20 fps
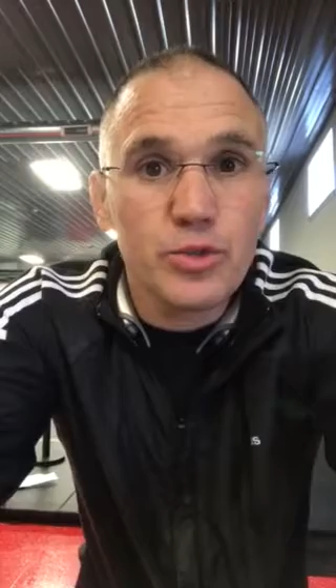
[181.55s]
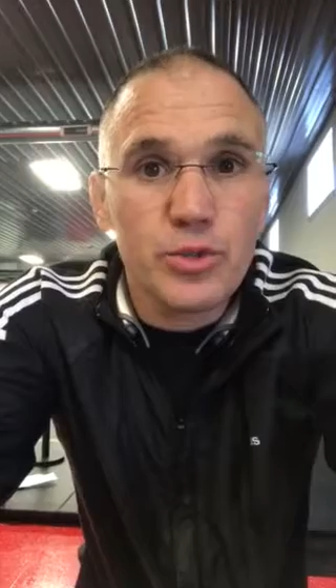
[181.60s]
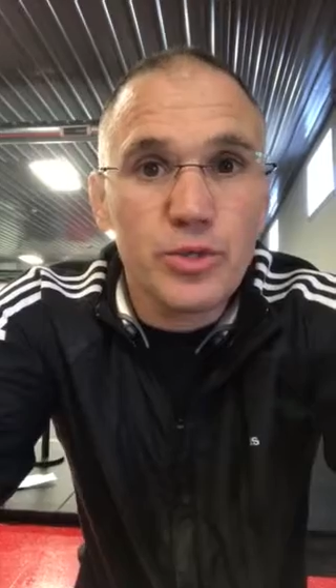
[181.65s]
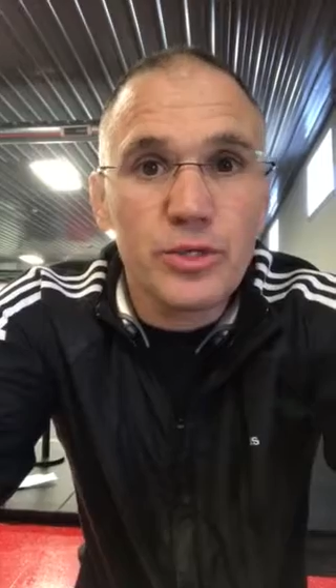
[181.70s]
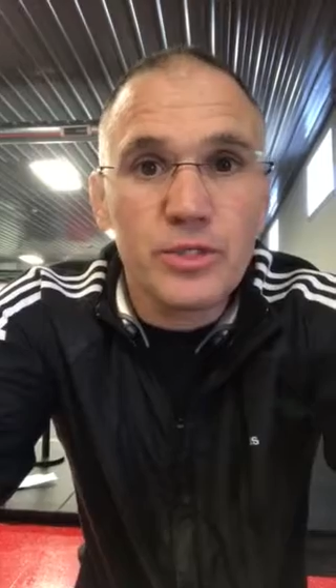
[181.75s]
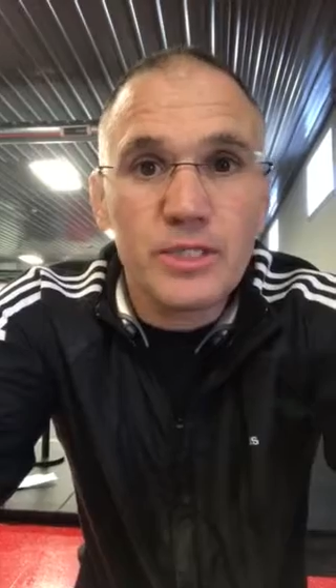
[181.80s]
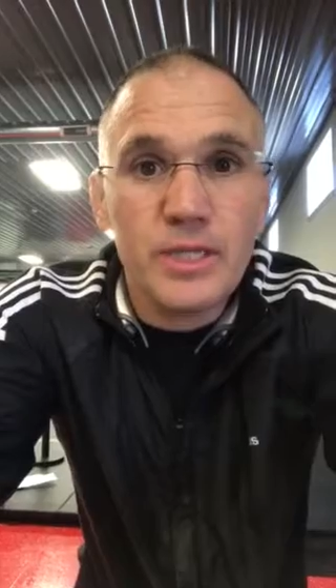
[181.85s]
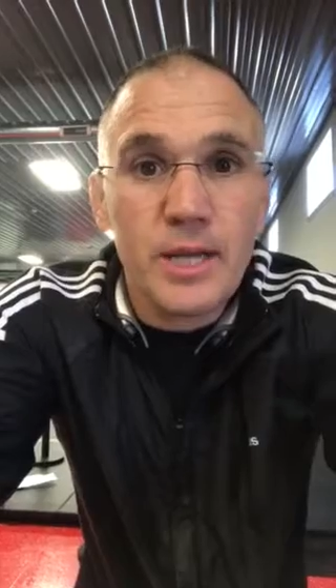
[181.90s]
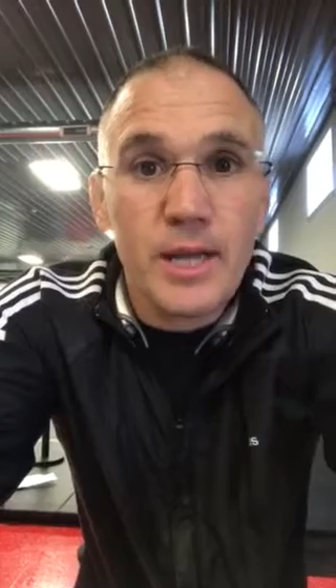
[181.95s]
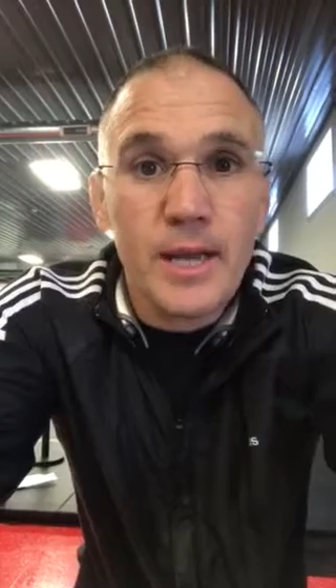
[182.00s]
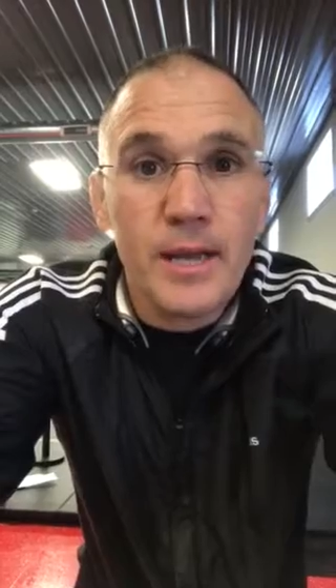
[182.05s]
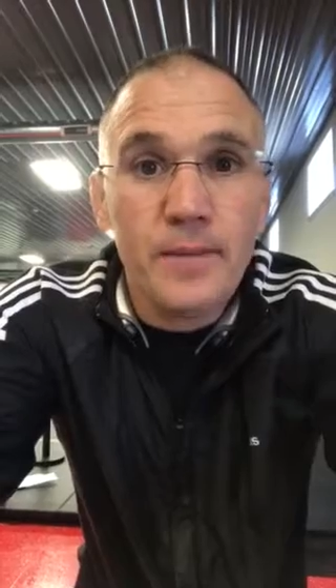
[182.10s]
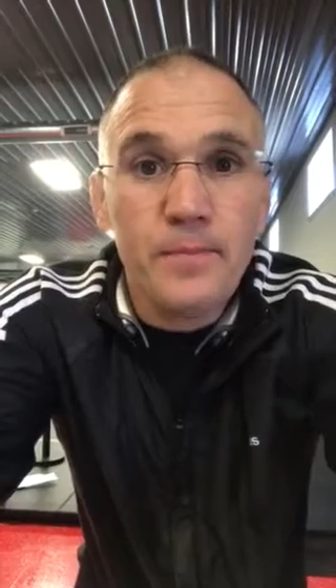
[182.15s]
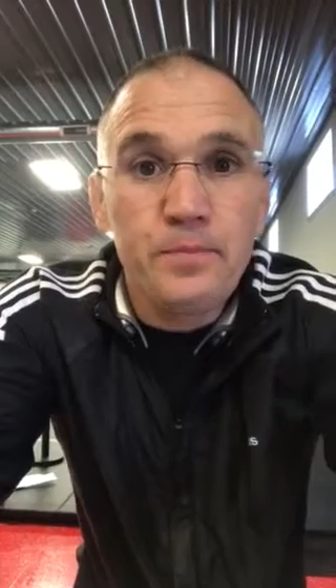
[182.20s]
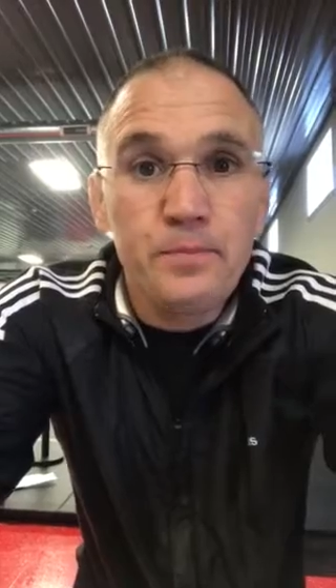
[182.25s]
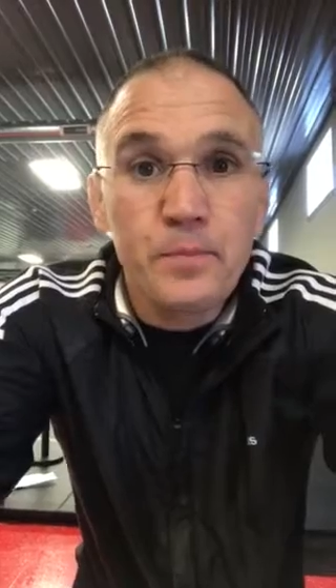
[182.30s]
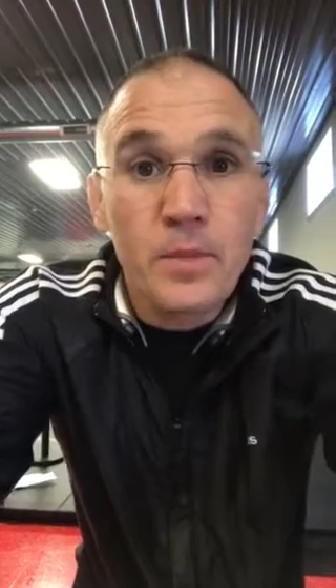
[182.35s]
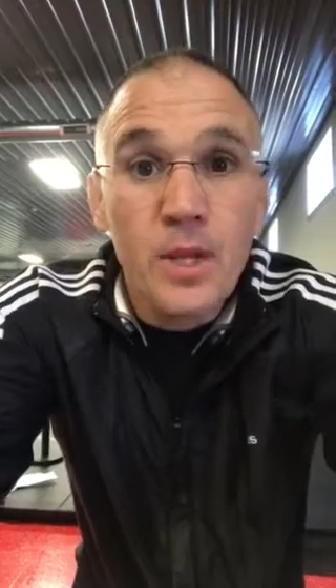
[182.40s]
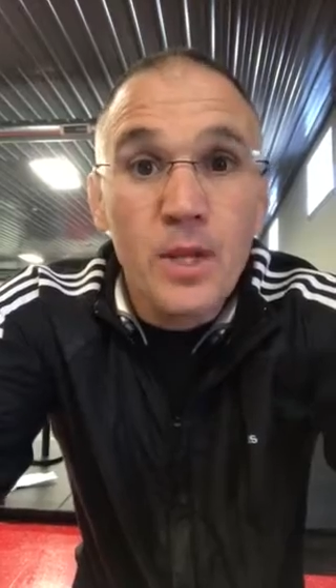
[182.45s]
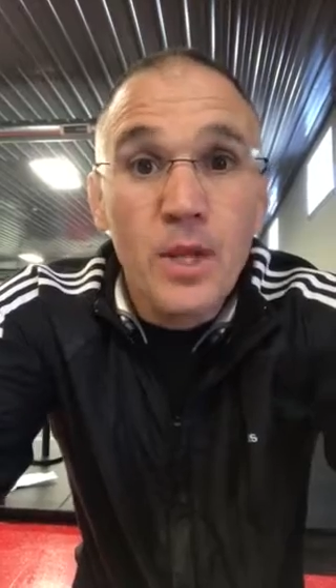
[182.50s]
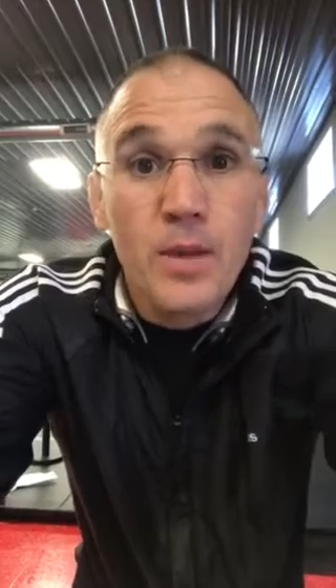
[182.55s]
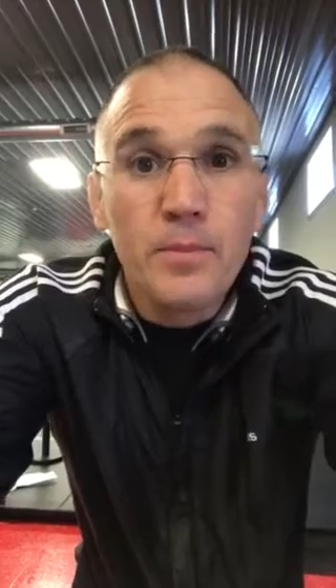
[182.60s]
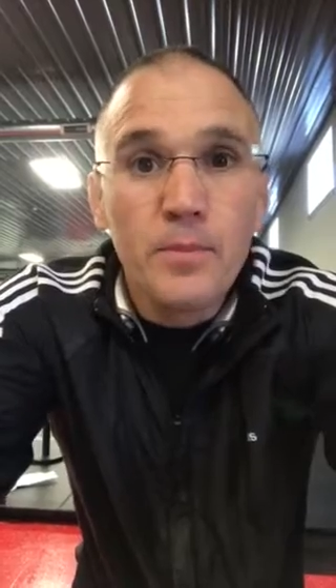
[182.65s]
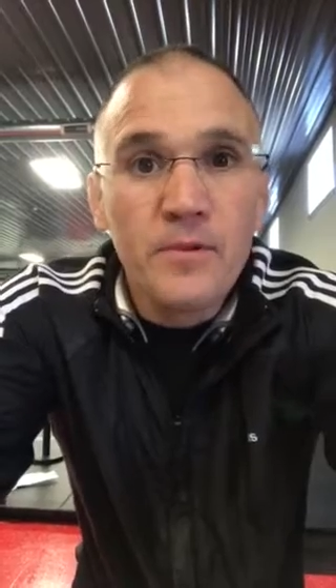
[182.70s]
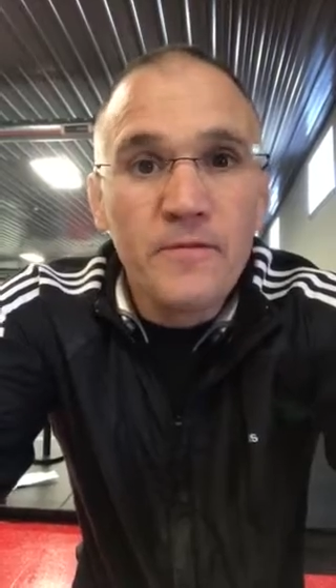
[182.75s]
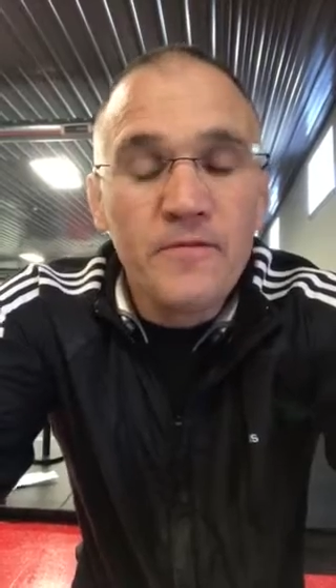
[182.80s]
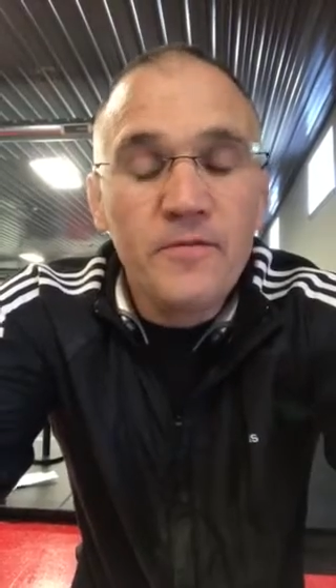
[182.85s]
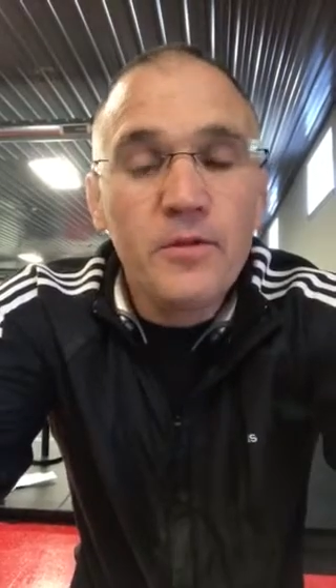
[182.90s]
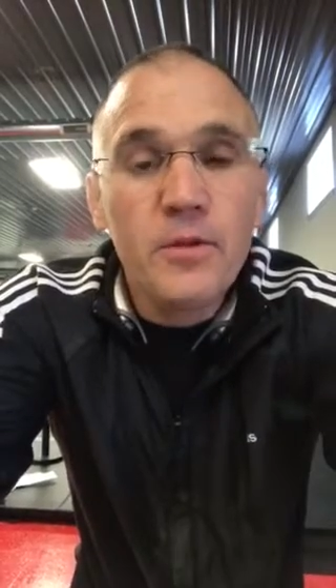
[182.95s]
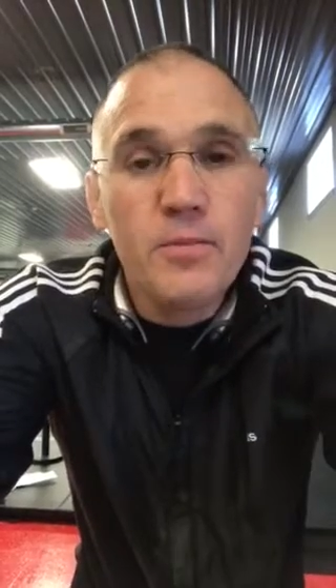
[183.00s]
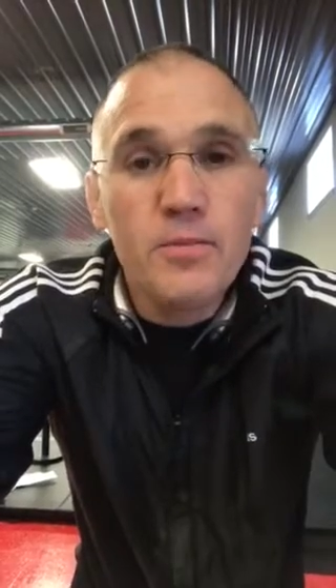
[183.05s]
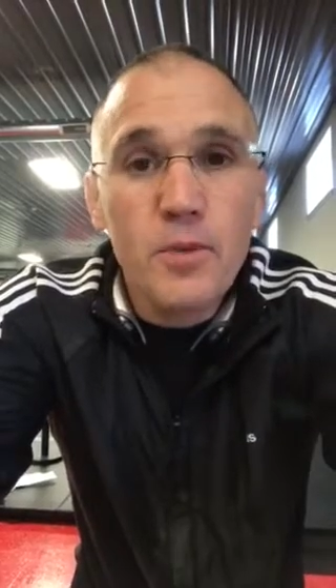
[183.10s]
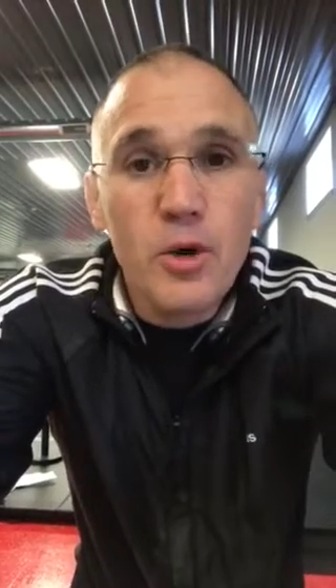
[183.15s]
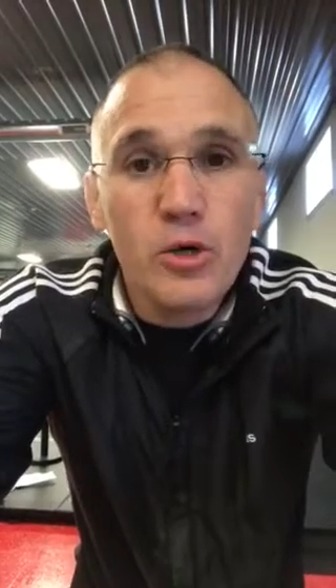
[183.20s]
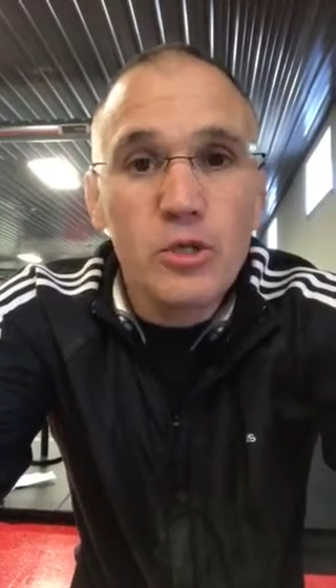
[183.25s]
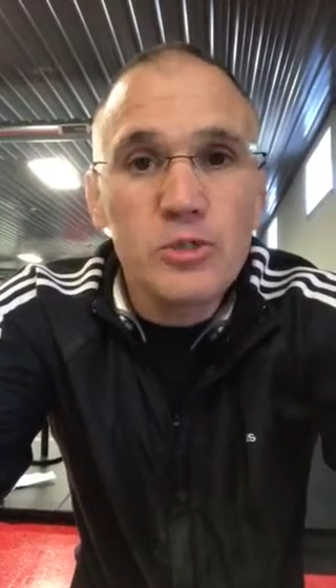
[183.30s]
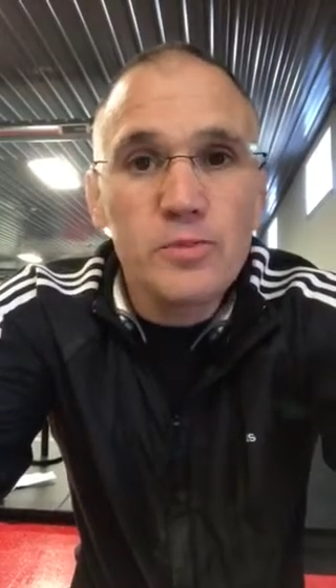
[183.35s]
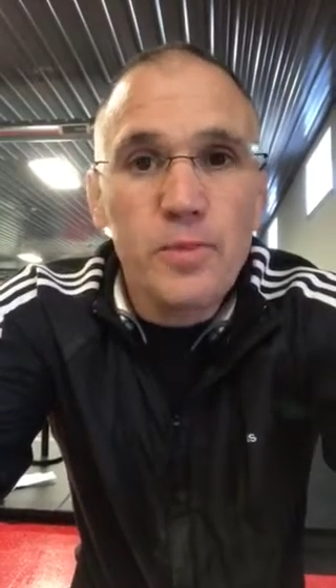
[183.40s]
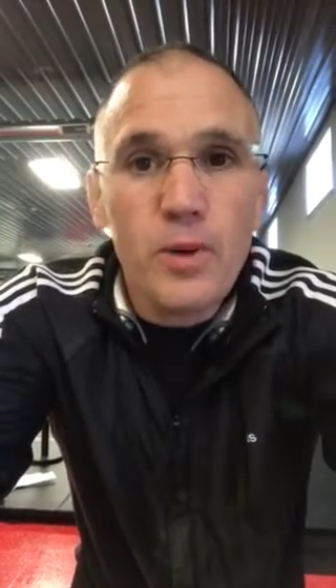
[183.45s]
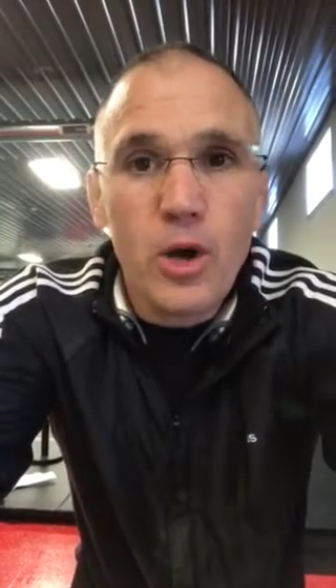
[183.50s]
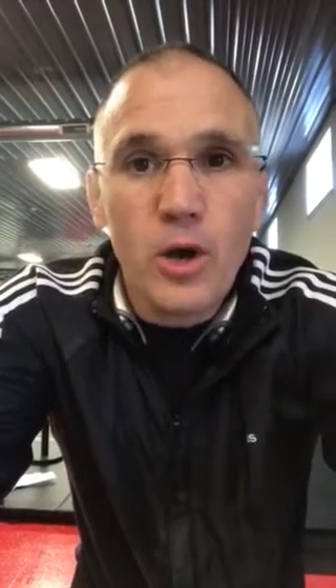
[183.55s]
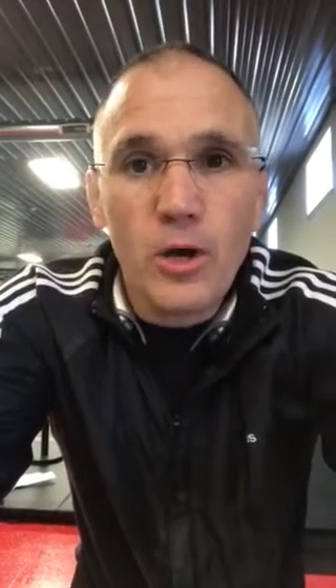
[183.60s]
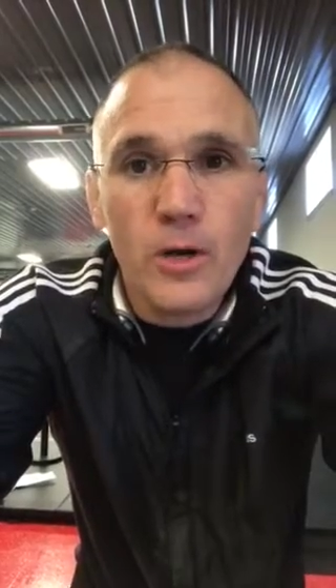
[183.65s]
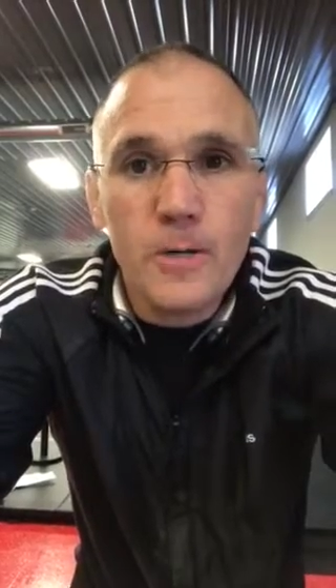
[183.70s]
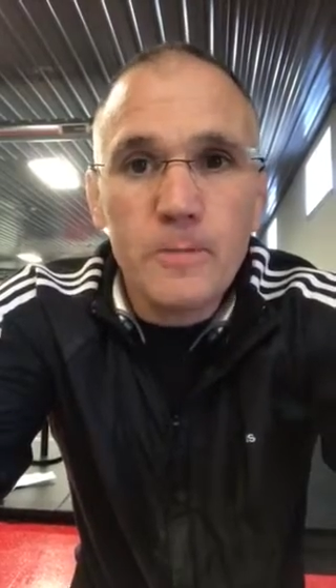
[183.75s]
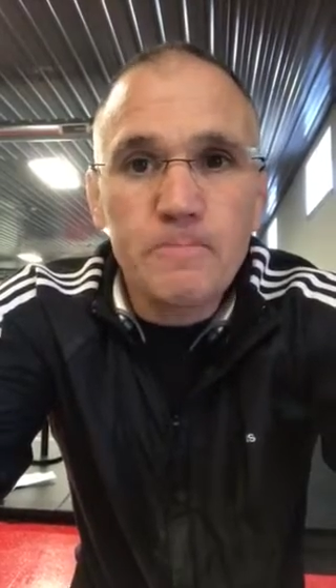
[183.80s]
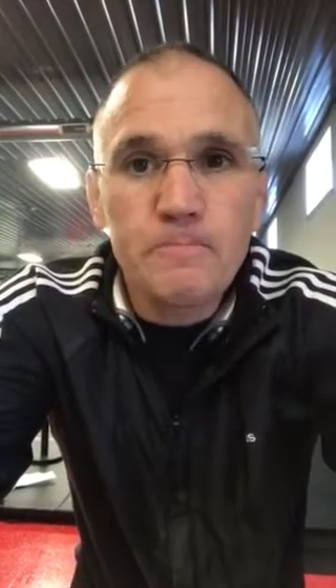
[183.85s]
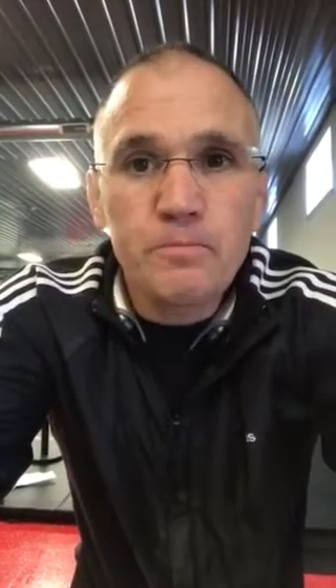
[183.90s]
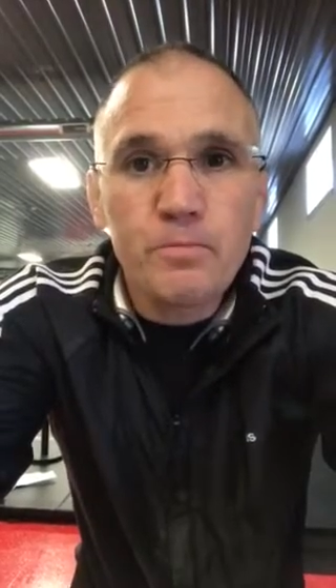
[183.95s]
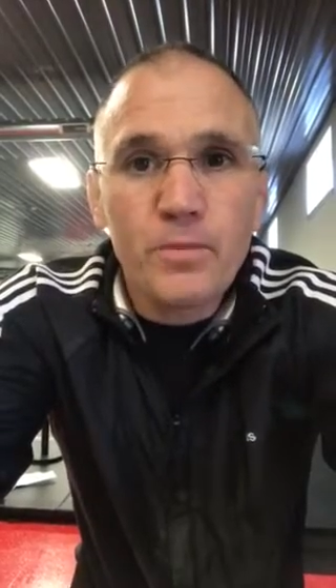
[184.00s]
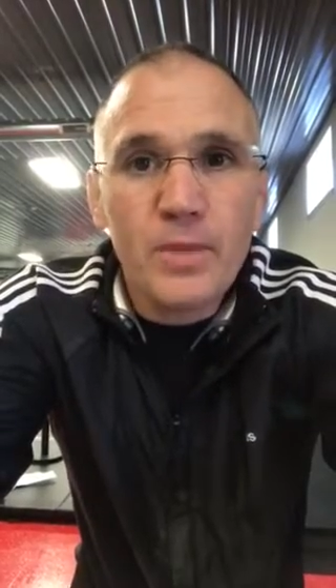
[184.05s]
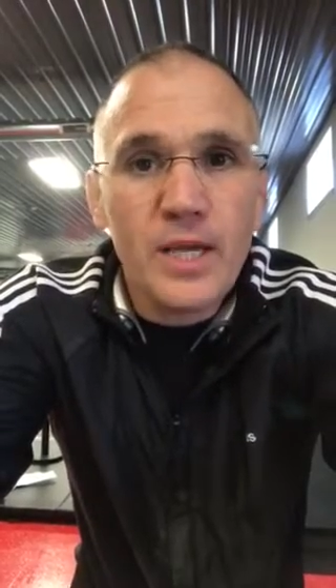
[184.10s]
drill time, but for the most part,